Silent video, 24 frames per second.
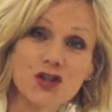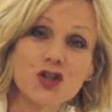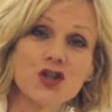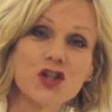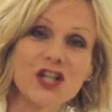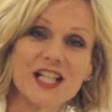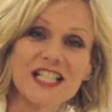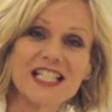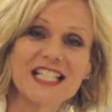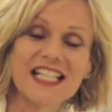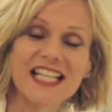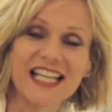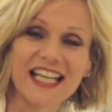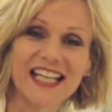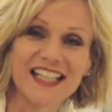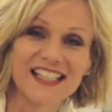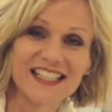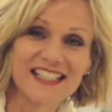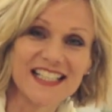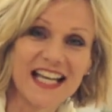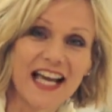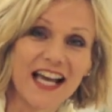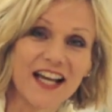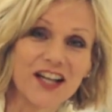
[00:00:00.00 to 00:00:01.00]
treating
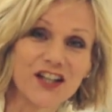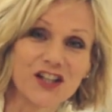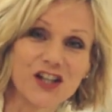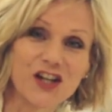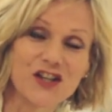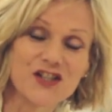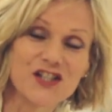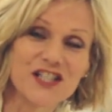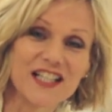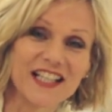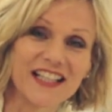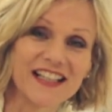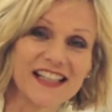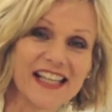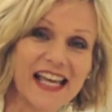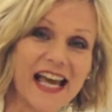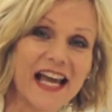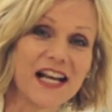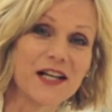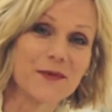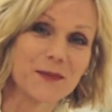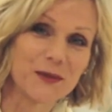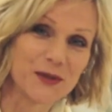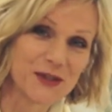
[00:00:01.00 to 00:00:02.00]
and diagnosing the
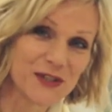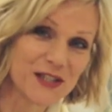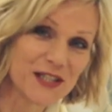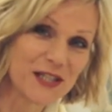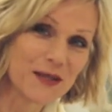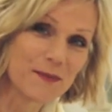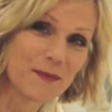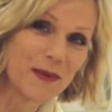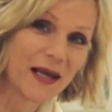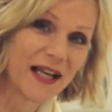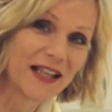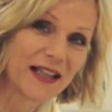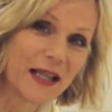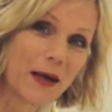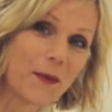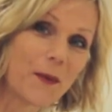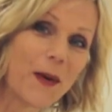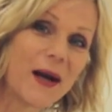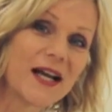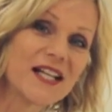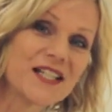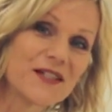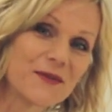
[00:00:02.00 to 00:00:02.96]
animals that make their way